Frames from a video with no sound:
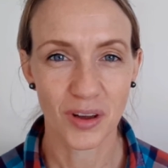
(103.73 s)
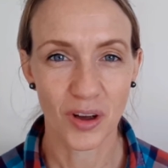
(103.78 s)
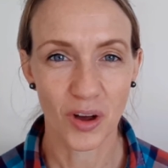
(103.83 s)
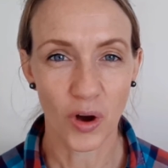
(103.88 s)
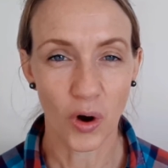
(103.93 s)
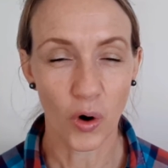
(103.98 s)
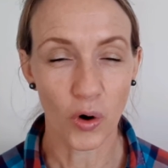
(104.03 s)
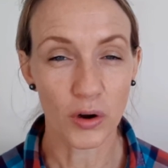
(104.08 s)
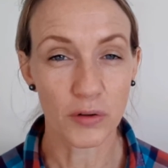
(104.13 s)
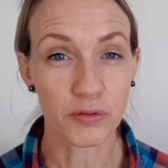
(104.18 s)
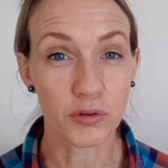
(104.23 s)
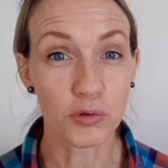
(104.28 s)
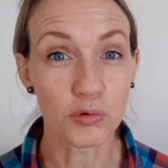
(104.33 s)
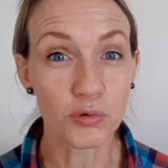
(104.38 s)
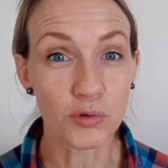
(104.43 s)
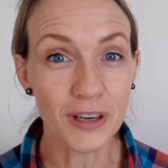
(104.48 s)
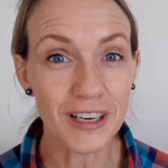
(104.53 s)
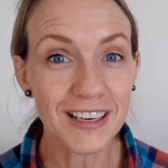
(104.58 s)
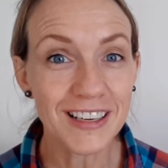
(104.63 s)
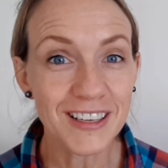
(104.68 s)
Or if you
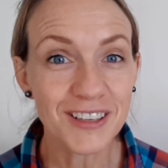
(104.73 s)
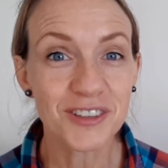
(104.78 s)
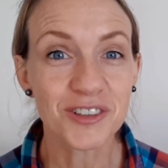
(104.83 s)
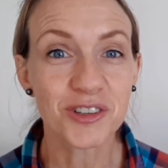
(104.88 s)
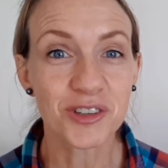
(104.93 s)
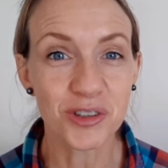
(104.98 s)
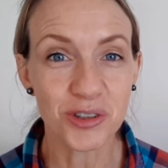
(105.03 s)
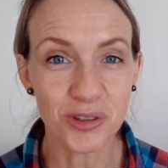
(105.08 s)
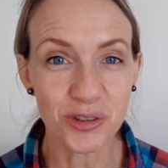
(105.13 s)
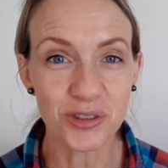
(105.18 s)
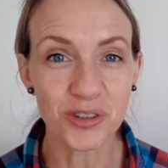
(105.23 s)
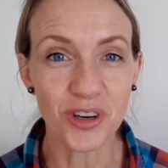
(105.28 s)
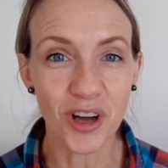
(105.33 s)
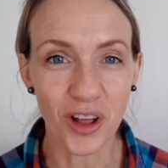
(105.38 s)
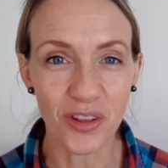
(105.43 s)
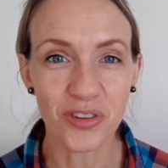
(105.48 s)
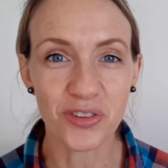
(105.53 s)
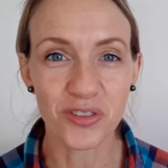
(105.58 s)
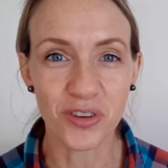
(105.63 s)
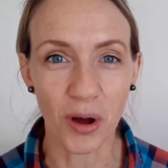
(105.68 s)
really could
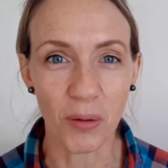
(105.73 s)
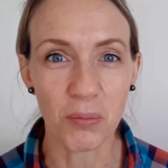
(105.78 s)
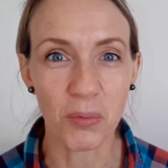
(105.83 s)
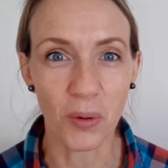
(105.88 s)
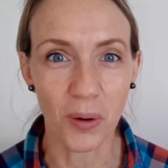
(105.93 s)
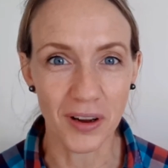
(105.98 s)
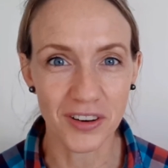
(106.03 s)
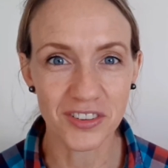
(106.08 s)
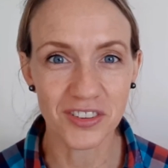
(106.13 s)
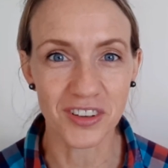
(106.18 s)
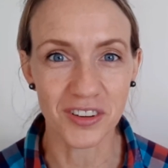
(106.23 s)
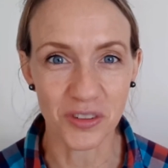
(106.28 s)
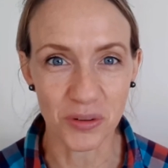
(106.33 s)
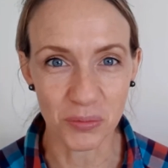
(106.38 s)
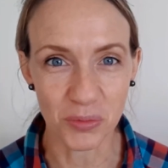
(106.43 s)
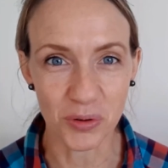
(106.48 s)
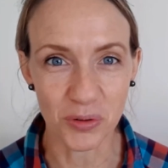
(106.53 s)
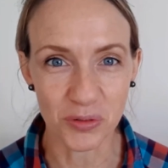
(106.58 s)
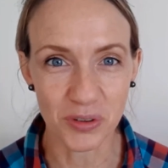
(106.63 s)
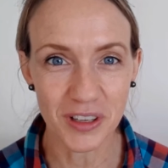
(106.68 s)
not stop watching the
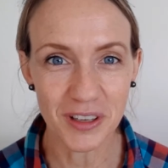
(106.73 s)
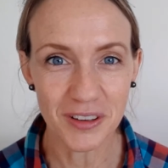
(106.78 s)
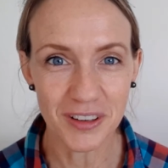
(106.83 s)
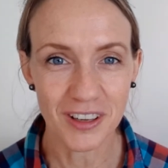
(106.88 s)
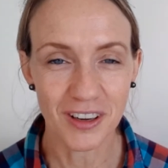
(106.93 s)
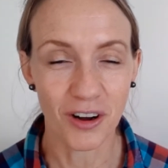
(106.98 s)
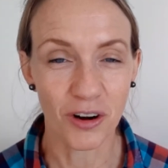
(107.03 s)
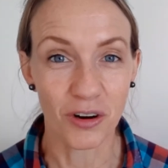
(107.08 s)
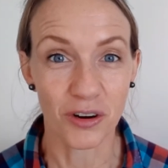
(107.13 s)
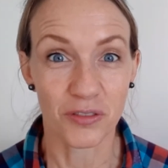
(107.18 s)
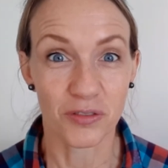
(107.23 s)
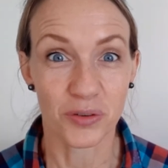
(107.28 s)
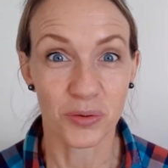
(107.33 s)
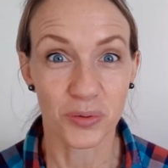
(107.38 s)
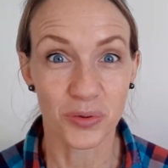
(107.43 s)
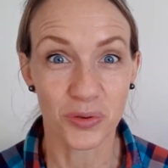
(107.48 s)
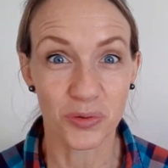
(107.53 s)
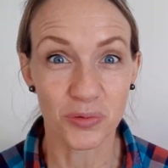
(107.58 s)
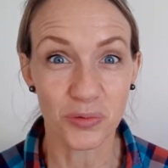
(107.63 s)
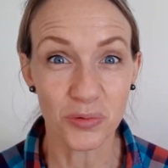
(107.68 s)
movie, or if it
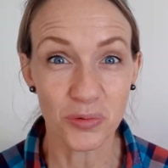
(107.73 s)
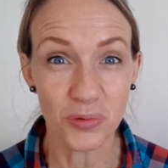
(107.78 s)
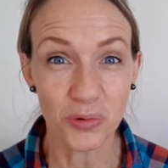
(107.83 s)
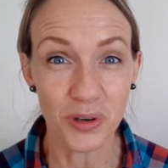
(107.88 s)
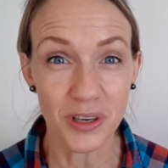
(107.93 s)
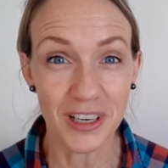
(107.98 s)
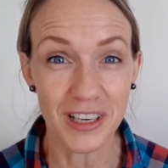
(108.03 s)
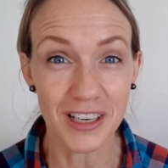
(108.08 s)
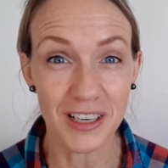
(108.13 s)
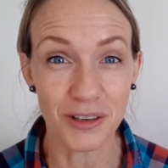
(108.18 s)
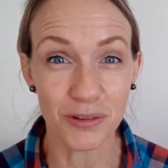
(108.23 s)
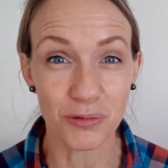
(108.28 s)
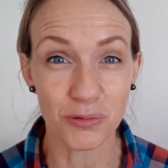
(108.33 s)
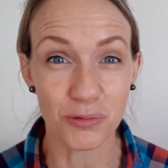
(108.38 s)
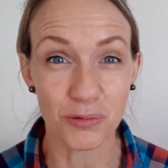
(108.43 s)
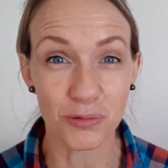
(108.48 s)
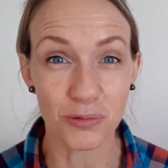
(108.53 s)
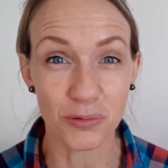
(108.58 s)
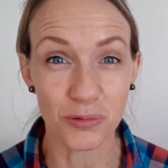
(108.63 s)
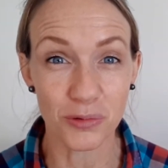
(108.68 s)
was really,
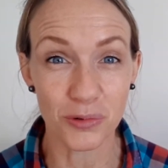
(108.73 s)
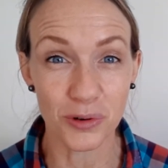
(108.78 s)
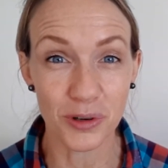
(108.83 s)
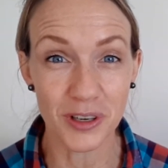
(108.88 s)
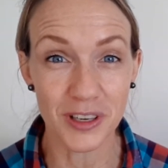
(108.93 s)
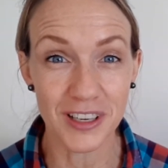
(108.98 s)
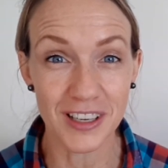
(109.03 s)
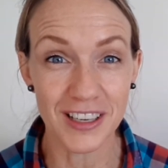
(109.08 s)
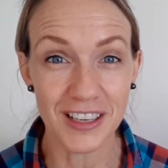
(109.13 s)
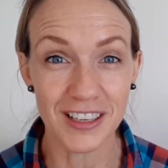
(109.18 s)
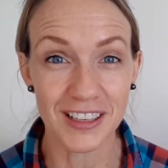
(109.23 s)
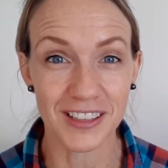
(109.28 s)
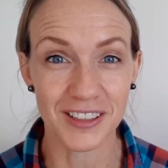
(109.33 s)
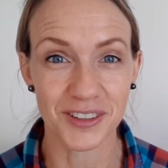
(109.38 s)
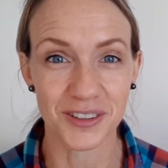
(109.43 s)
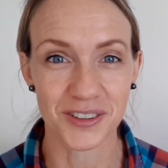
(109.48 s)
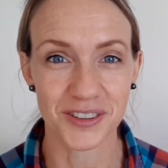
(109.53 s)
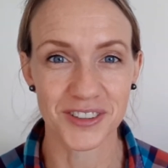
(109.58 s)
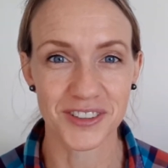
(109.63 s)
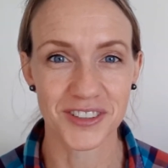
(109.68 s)
really
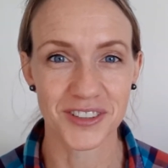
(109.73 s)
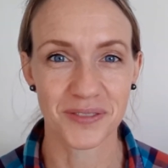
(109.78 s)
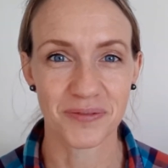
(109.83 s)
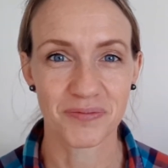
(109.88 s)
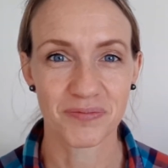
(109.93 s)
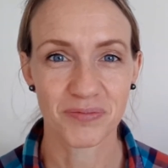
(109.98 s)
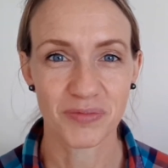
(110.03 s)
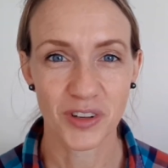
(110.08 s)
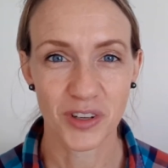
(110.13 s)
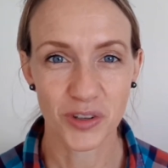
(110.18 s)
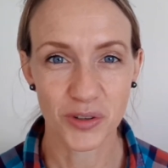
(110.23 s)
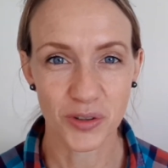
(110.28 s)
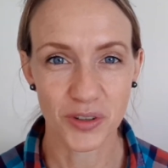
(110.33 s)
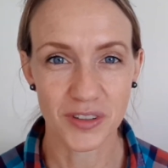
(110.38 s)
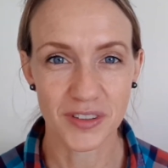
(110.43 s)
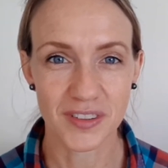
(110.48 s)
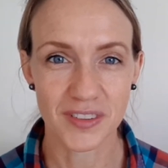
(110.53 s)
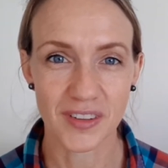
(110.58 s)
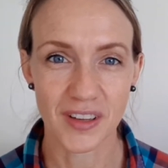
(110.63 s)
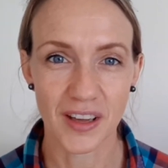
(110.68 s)
good, you
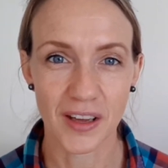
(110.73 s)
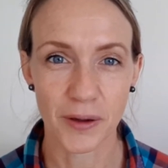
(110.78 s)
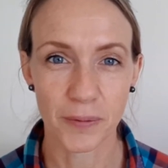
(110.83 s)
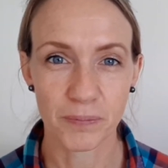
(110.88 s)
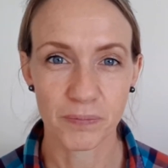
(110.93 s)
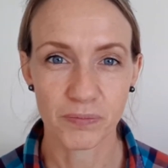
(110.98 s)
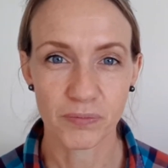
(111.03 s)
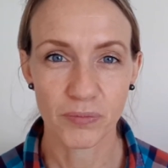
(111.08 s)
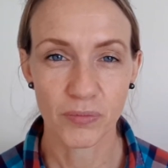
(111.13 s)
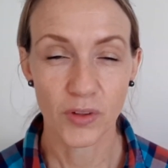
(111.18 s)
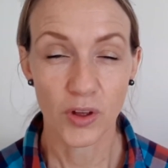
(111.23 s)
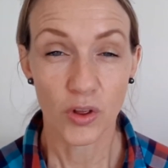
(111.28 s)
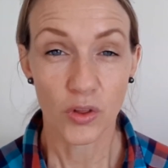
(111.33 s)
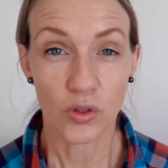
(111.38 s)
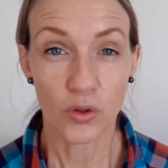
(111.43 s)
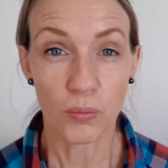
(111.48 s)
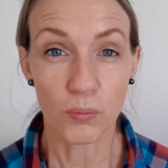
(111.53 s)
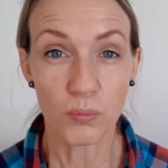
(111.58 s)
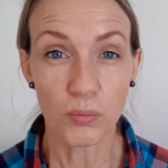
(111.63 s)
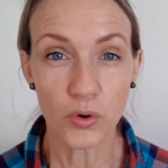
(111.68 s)
could say,
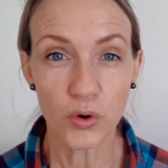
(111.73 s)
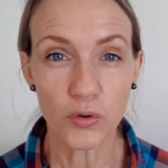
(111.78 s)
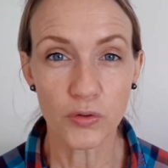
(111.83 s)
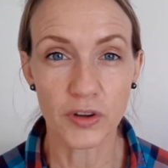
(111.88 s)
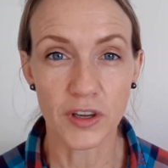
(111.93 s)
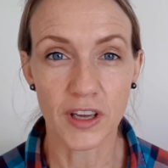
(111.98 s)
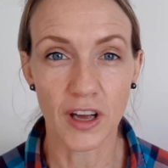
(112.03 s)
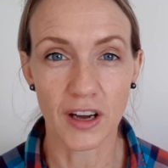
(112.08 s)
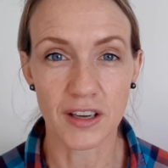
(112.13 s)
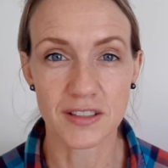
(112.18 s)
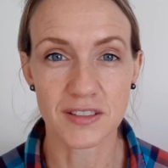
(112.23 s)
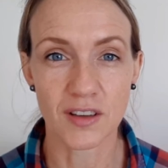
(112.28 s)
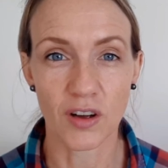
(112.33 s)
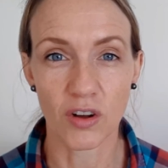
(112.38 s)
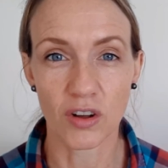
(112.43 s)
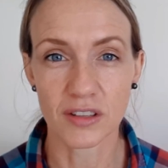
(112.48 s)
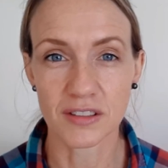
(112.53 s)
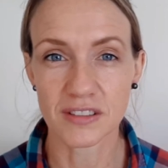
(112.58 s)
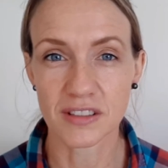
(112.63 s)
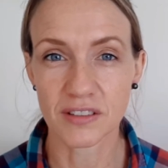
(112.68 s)
the movie I saw
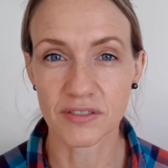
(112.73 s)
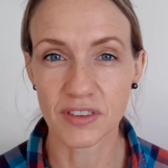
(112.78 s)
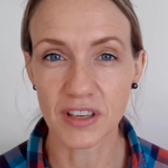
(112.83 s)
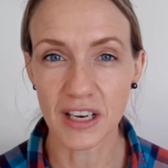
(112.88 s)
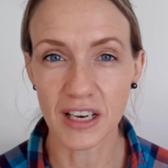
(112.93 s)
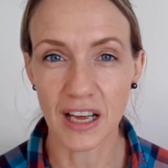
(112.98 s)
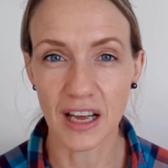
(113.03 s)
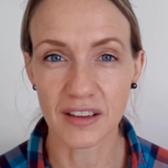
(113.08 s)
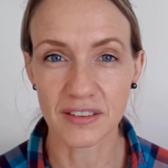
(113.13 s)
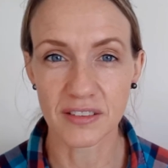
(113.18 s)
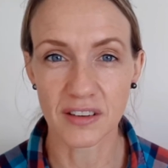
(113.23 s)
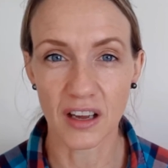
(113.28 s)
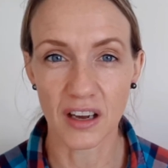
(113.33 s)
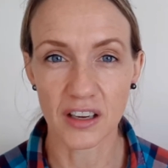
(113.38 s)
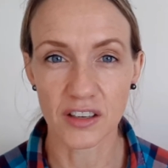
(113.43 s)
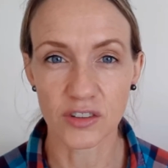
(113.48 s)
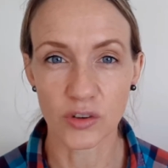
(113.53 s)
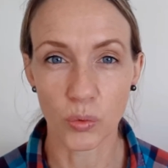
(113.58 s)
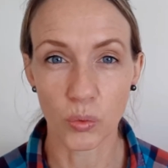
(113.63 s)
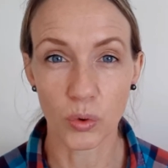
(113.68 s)
on TV last
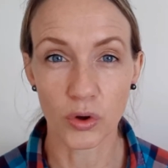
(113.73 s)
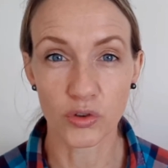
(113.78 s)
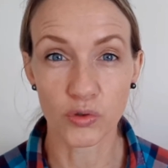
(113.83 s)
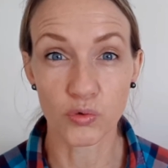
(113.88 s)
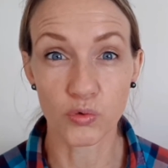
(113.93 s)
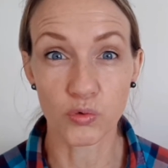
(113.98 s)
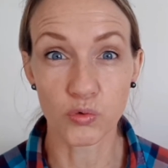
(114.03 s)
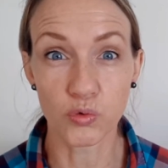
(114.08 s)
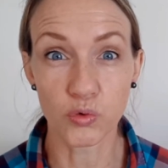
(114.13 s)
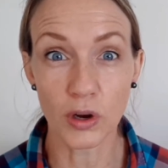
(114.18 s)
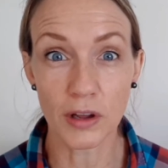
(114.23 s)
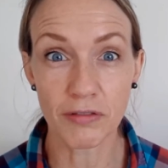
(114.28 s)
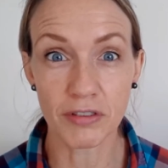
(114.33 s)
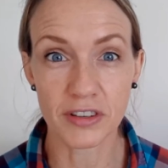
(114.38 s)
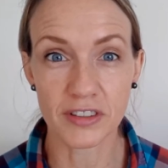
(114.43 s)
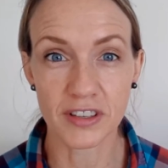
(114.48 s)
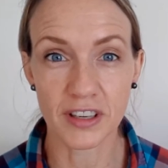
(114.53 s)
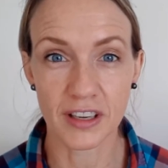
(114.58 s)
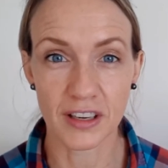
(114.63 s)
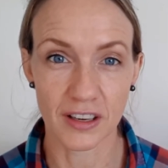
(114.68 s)
night was
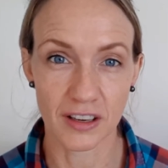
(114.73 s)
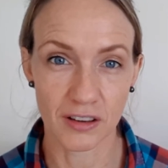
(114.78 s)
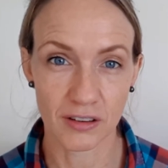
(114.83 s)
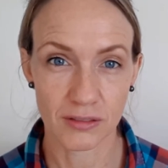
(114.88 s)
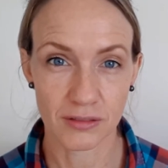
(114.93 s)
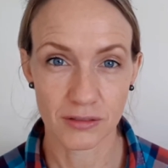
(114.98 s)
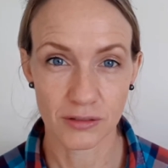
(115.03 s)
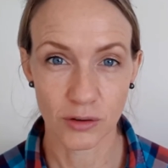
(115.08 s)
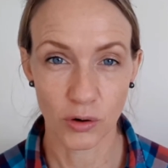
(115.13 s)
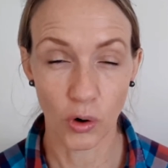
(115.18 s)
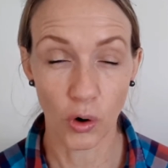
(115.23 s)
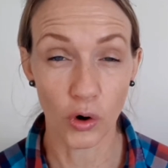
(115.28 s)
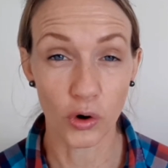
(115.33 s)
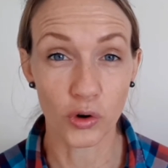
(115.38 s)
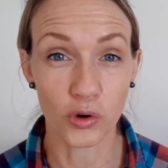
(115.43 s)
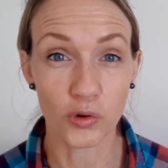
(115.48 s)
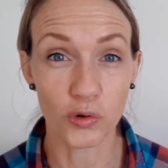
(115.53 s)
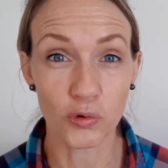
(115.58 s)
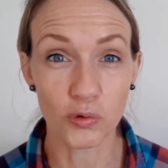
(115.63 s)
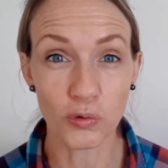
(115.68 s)
riveting or
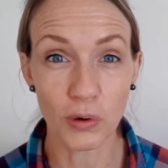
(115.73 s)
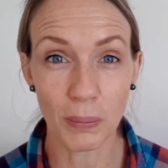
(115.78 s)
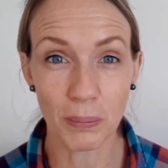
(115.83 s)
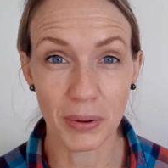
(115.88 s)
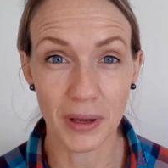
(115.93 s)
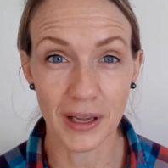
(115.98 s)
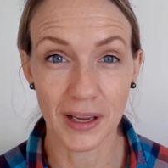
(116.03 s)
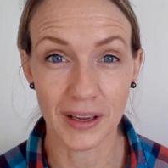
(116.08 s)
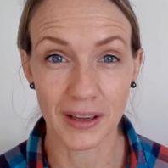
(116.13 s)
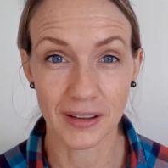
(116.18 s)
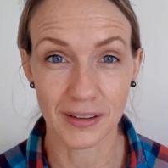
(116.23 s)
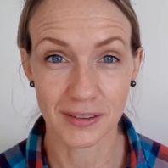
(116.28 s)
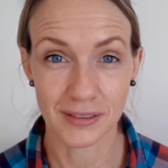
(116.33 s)
gripping.